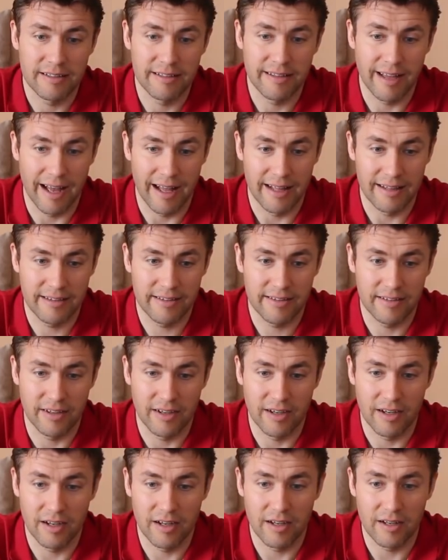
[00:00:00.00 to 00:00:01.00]
that
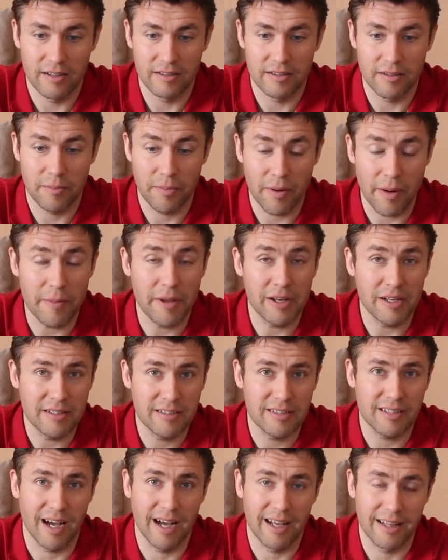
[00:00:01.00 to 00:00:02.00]
uh, the Premier League
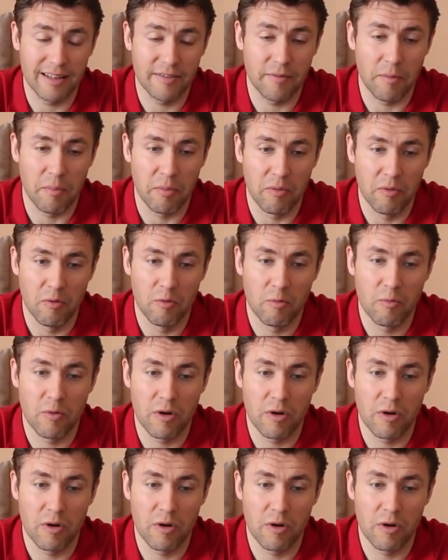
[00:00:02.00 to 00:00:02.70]
side Liverpool